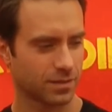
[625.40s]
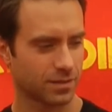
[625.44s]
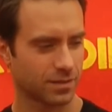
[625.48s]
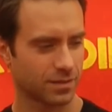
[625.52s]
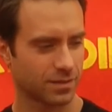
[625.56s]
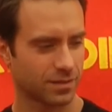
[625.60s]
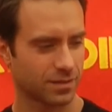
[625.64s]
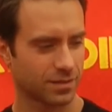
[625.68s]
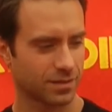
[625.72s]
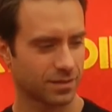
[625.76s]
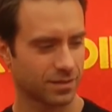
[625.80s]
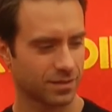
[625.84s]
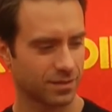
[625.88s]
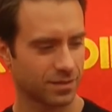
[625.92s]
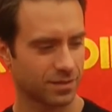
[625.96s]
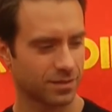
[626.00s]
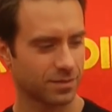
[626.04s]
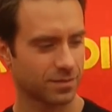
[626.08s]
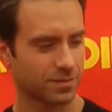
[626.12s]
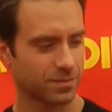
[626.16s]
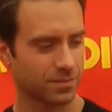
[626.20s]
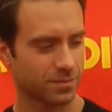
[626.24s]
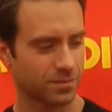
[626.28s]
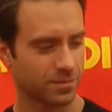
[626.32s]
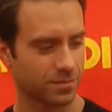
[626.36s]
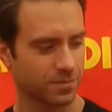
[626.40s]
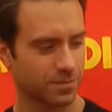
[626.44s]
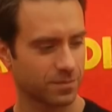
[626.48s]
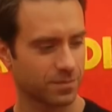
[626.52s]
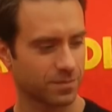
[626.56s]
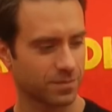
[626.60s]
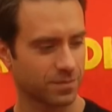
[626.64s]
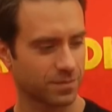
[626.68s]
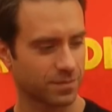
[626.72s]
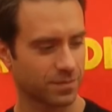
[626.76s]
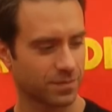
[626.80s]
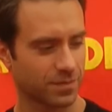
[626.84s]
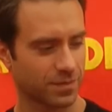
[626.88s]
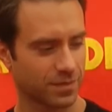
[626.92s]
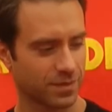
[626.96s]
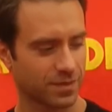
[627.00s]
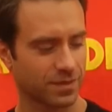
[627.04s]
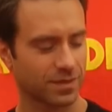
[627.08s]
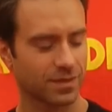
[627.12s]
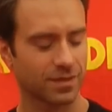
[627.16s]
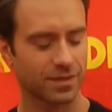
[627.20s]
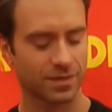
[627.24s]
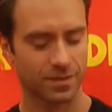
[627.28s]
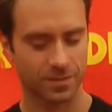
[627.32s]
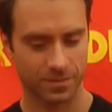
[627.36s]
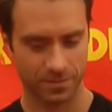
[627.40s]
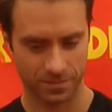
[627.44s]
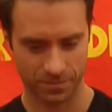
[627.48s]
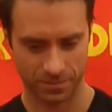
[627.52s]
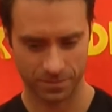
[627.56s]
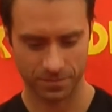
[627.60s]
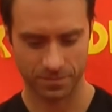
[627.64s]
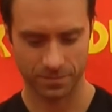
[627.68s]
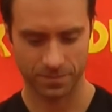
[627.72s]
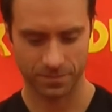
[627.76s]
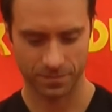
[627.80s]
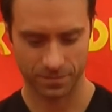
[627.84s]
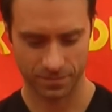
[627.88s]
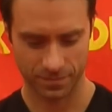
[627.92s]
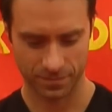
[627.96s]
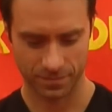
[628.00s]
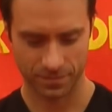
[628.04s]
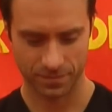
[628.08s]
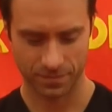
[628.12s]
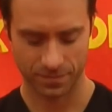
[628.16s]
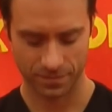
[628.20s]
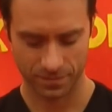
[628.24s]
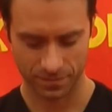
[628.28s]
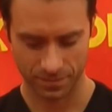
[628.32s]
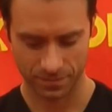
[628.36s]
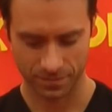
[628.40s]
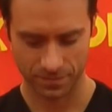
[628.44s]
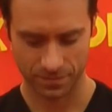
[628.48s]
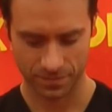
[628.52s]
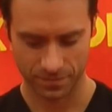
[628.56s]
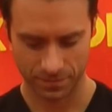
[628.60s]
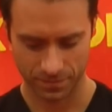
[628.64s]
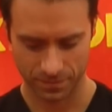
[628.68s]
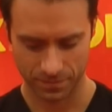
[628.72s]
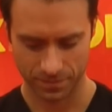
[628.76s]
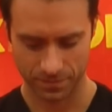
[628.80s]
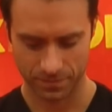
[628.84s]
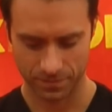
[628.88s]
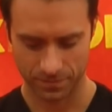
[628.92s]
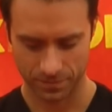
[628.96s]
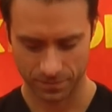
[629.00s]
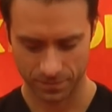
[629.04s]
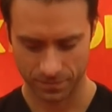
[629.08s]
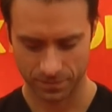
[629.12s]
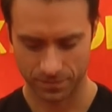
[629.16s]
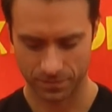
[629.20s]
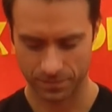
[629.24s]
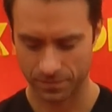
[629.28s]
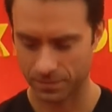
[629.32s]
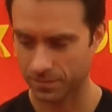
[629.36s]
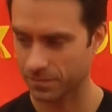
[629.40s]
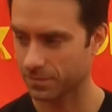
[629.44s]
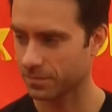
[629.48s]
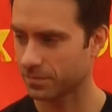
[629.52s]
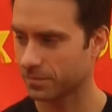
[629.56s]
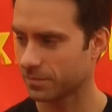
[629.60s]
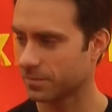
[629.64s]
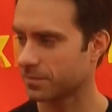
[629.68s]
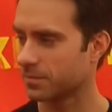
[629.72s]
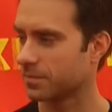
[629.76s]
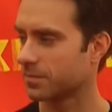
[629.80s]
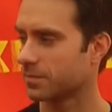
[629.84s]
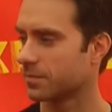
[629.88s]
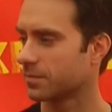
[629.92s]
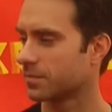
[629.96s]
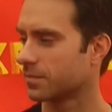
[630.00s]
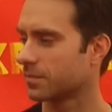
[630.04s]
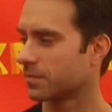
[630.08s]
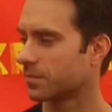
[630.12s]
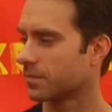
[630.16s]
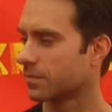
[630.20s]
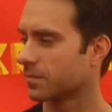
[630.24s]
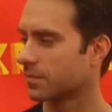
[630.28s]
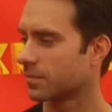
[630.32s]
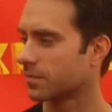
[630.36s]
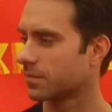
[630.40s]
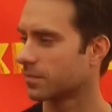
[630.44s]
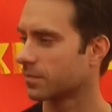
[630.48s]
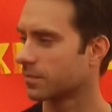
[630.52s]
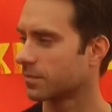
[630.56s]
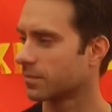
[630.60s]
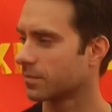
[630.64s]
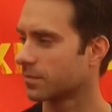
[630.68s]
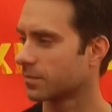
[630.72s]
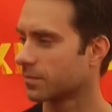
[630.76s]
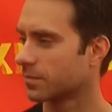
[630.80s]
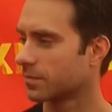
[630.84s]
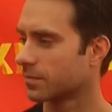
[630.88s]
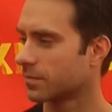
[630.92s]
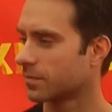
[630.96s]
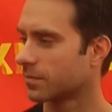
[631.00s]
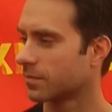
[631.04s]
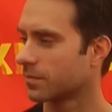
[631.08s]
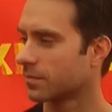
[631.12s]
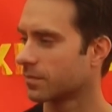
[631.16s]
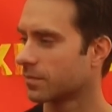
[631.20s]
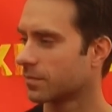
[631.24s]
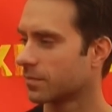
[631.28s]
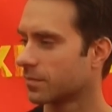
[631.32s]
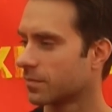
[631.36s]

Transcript: (silent)